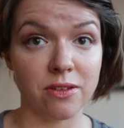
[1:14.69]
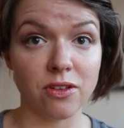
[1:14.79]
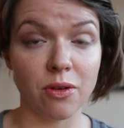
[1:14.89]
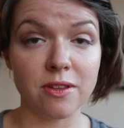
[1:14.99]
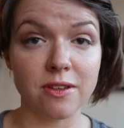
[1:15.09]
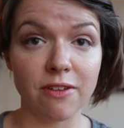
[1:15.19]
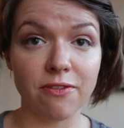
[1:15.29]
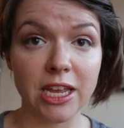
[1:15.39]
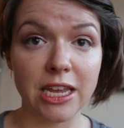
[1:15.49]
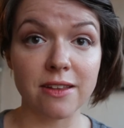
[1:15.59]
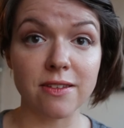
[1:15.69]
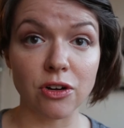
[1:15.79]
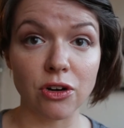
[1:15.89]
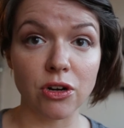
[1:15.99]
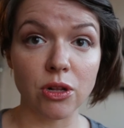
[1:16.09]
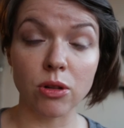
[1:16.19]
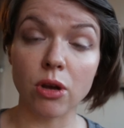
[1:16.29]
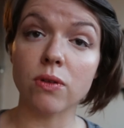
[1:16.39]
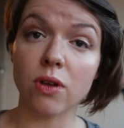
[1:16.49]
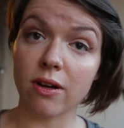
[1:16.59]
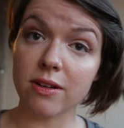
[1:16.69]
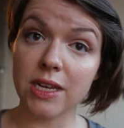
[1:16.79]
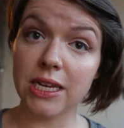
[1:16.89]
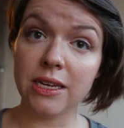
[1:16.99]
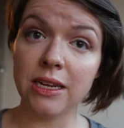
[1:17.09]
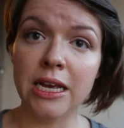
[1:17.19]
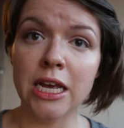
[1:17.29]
So it's definitely considered low toxin,